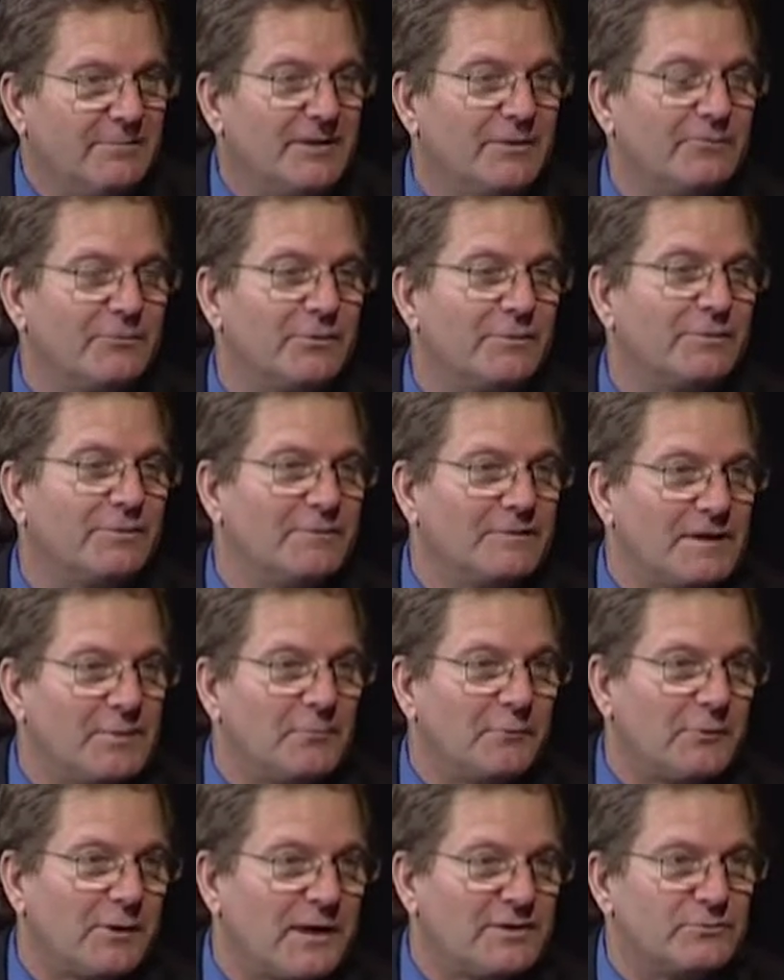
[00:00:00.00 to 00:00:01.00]
If the
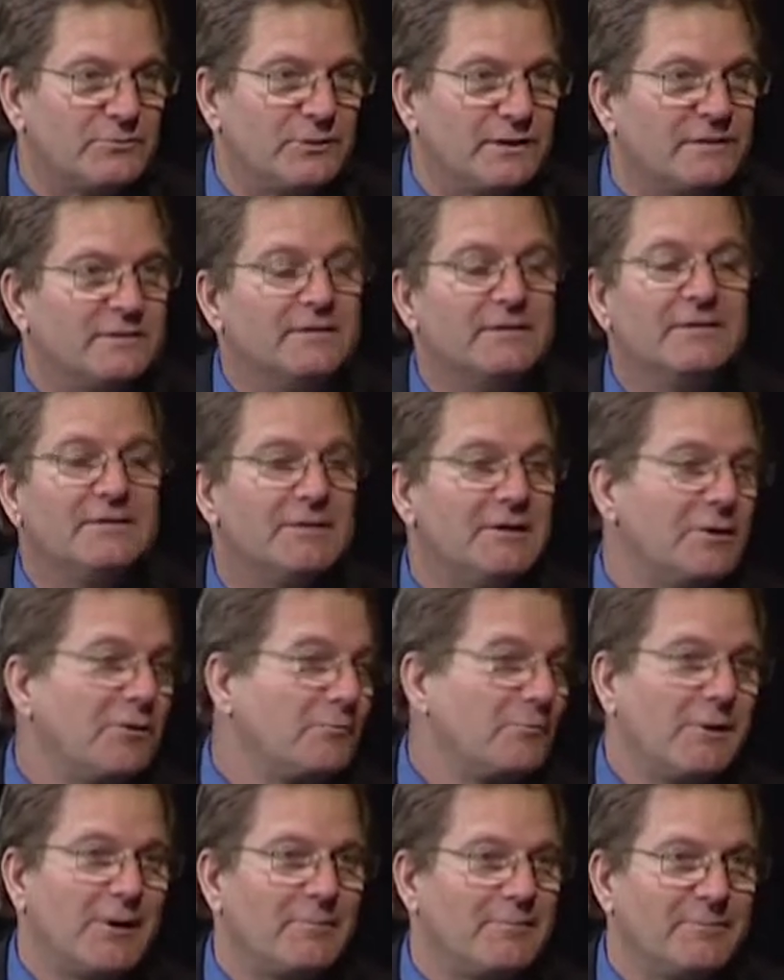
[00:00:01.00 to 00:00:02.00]
Democrats win, it'll
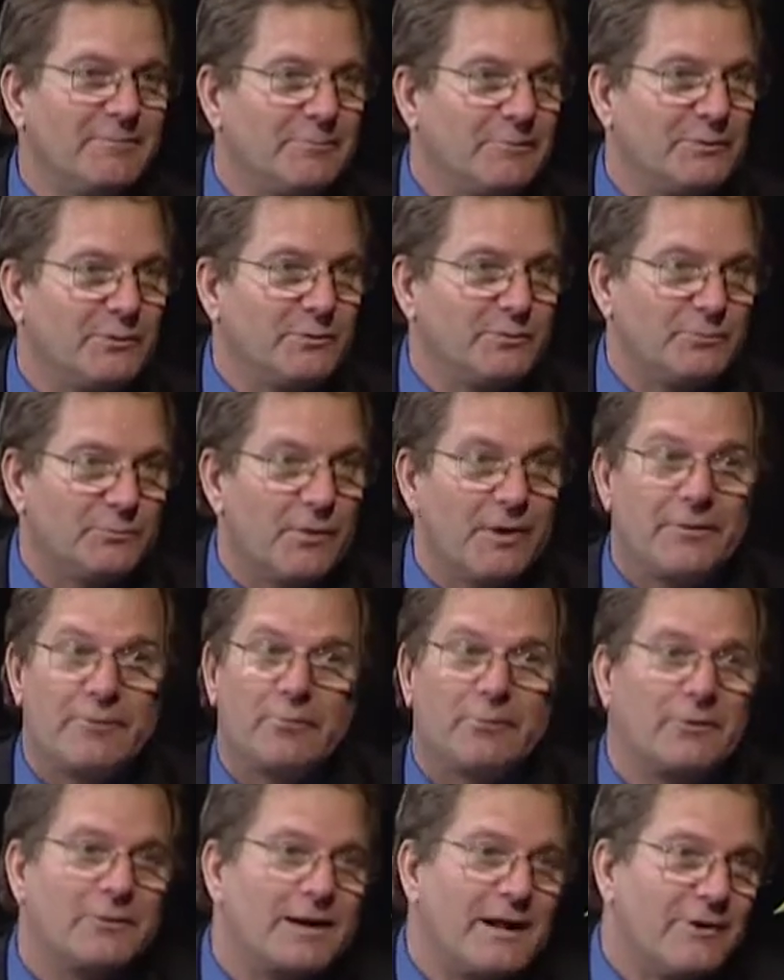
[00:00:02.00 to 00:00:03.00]
probably reduce. Whether
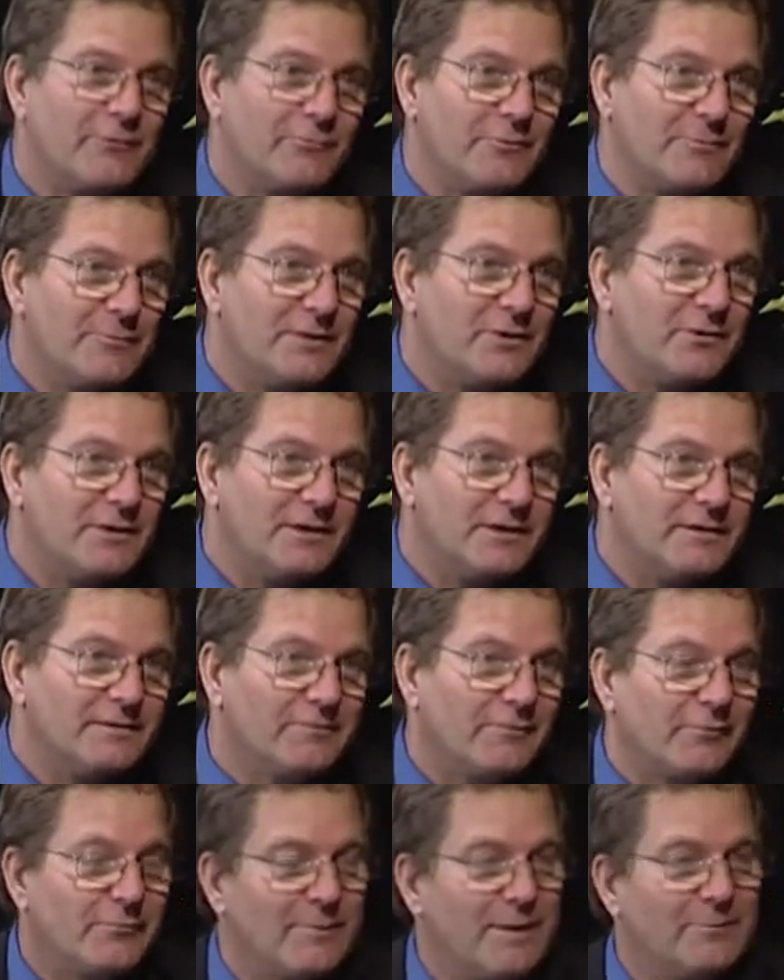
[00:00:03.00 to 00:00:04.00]
it'll go down to a million
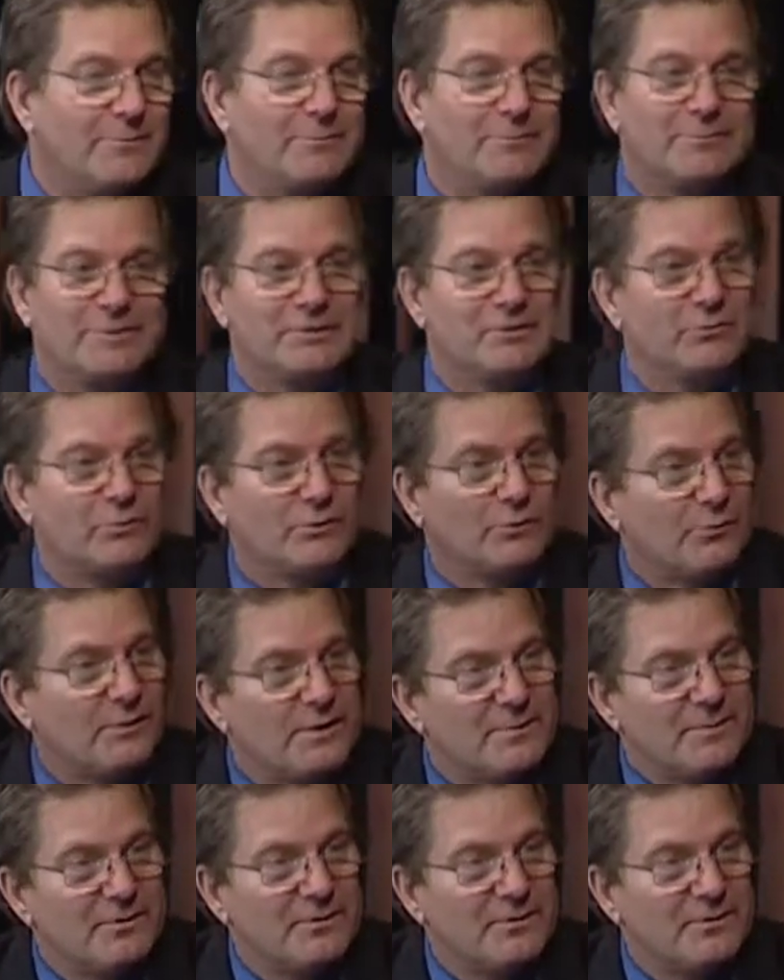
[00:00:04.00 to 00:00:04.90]
or maybe it'll be two or three